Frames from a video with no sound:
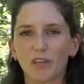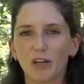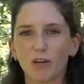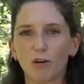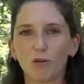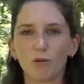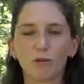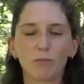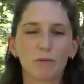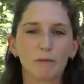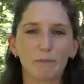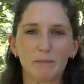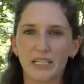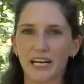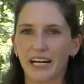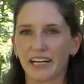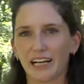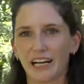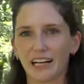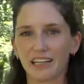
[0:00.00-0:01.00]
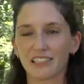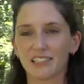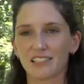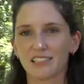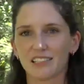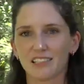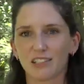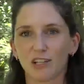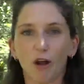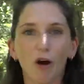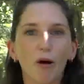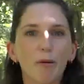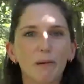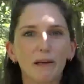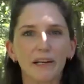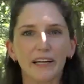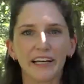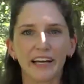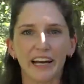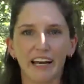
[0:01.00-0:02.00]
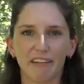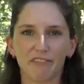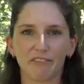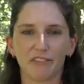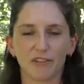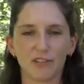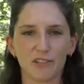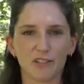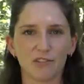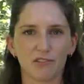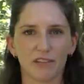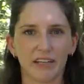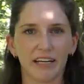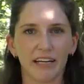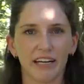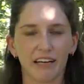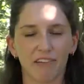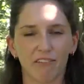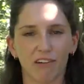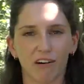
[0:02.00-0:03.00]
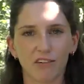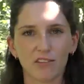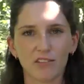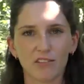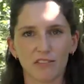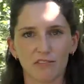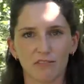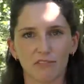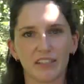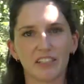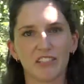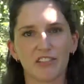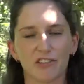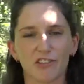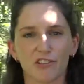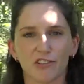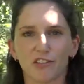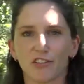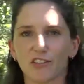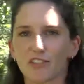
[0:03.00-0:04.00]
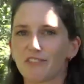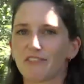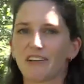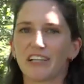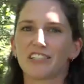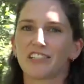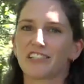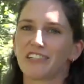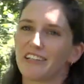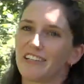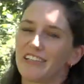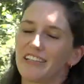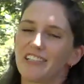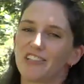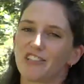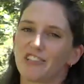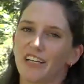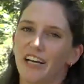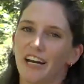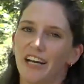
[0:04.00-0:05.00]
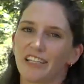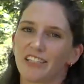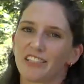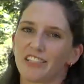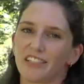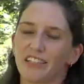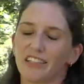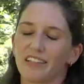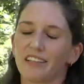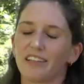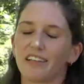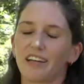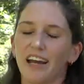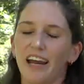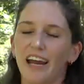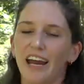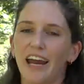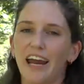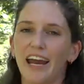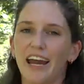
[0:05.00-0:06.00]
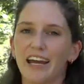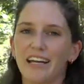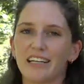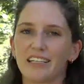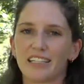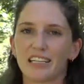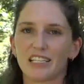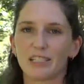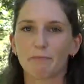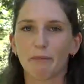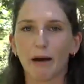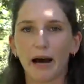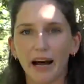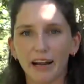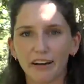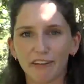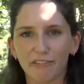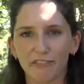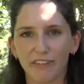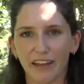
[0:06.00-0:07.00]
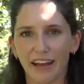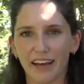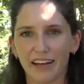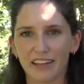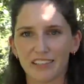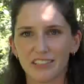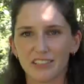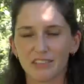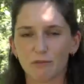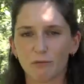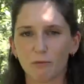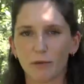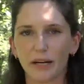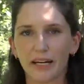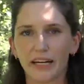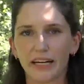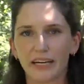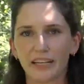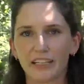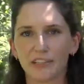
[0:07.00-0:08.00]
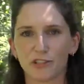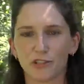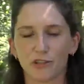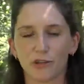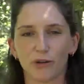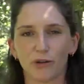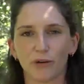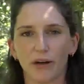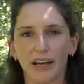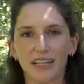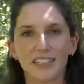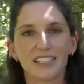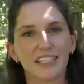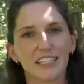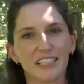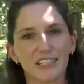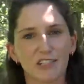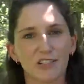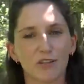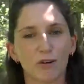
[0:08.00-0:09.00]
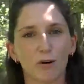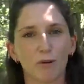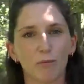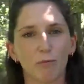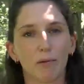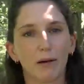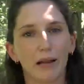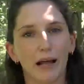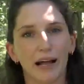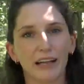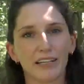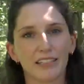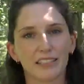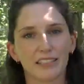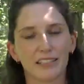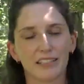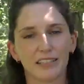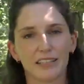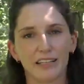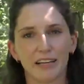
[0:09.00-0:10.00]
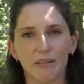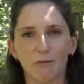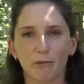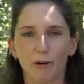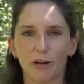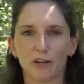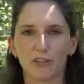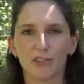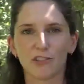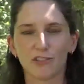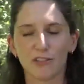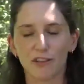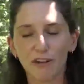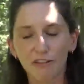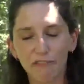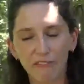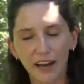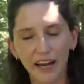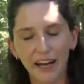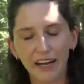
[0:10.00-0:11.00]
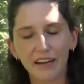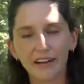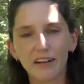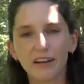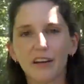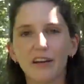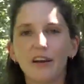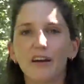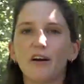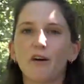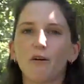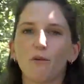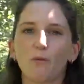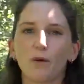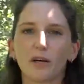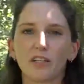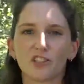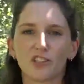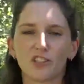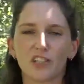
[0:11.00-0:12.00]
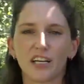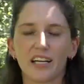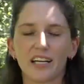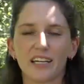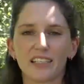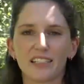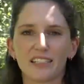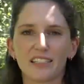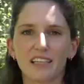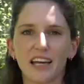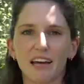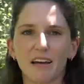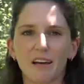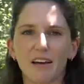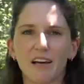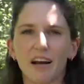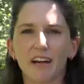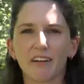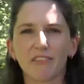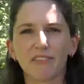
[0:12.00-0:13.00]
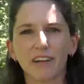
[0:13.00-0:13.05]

All botanic gardens globally have those three key roles of research, conservation and education, and as part of that we do a sentinel plant network survey, which is kind of